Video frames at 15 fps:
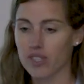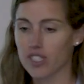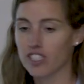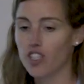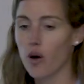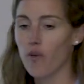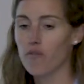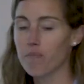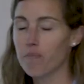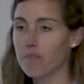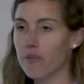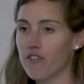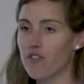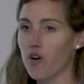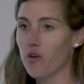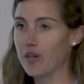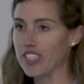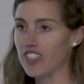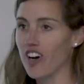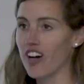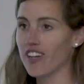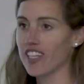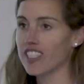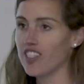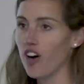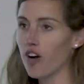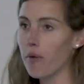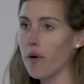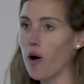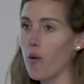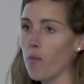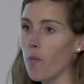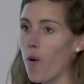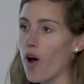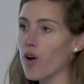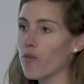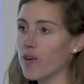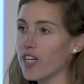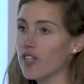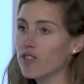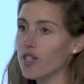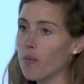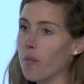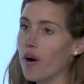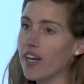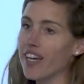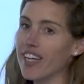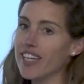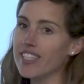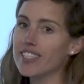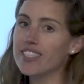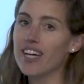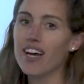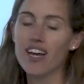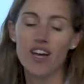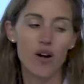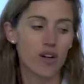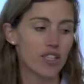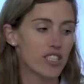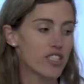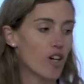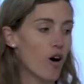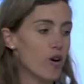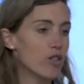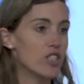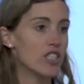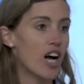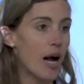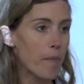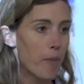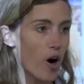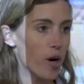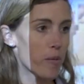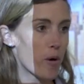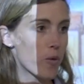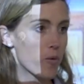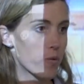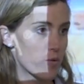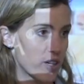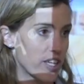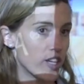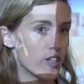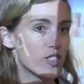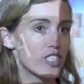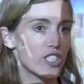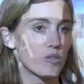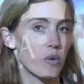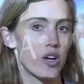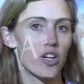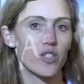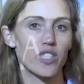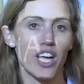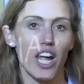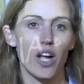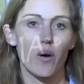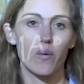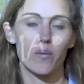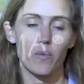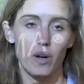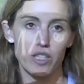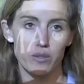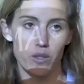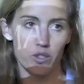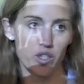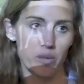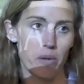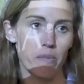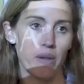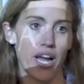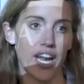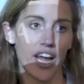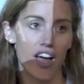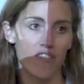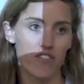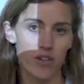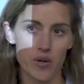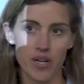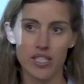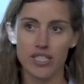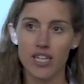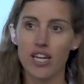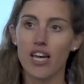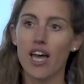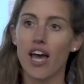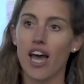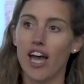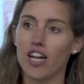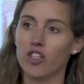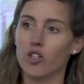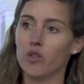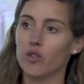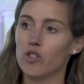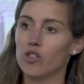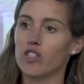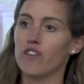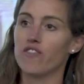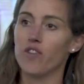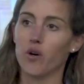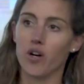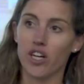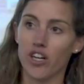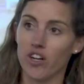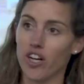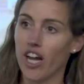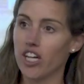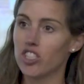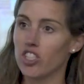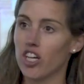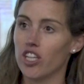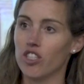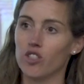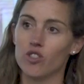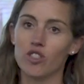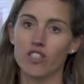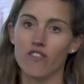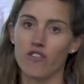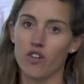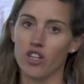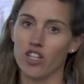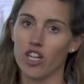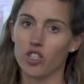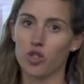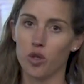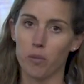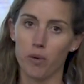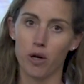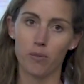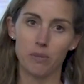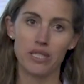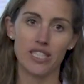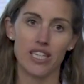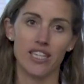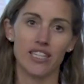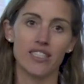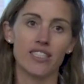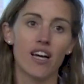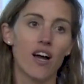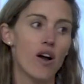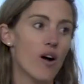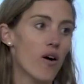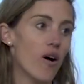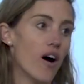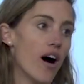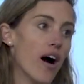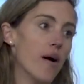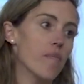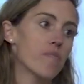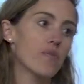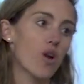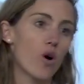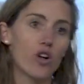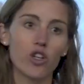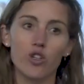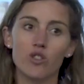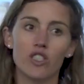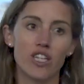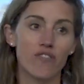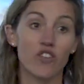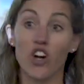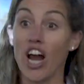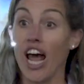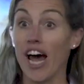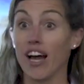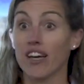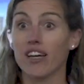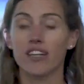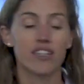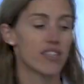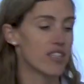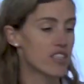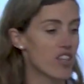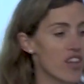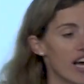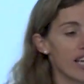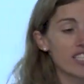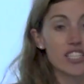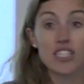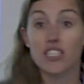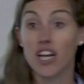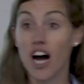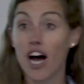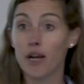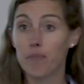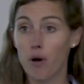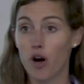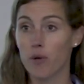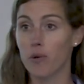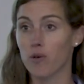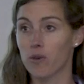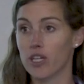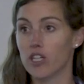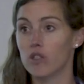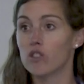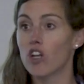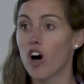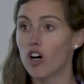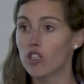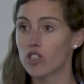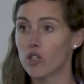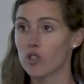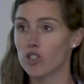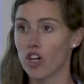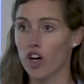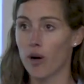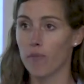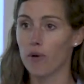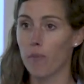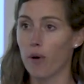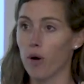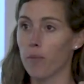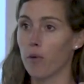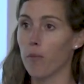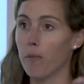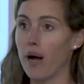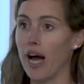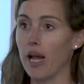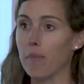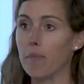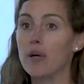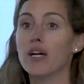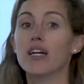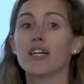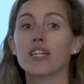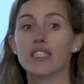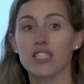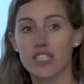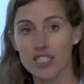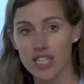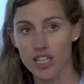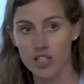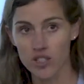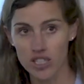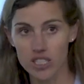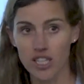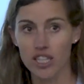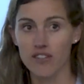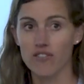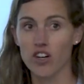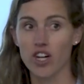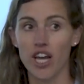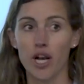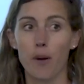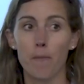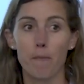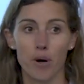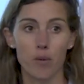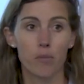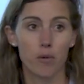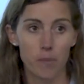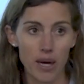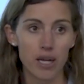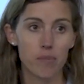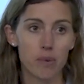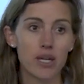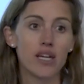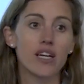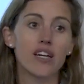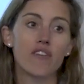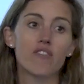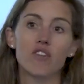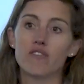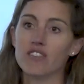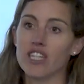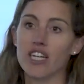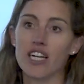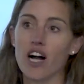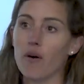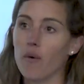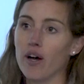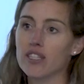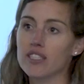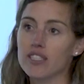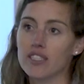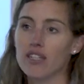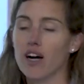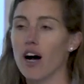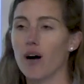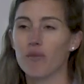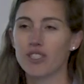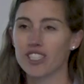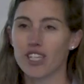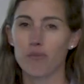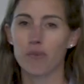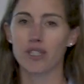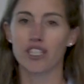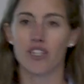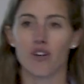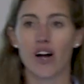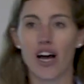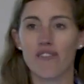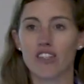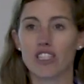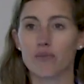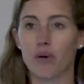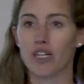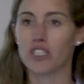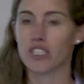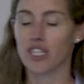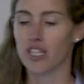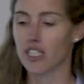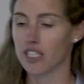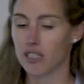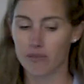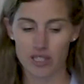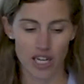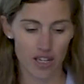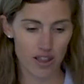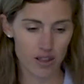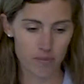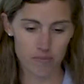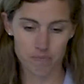So before we start, let's talk about water reuse and what it is. So non-potable reuse is where you take wastewater treatment plant effluent and you use it for irrigation, you use it for industrial purposes, or use it for ag. So that's non-potable reuse, also termed purple pipe, because it's literally delivered in a purple pipe, if you've seen it out west. We typically don't have it as much in the deep south.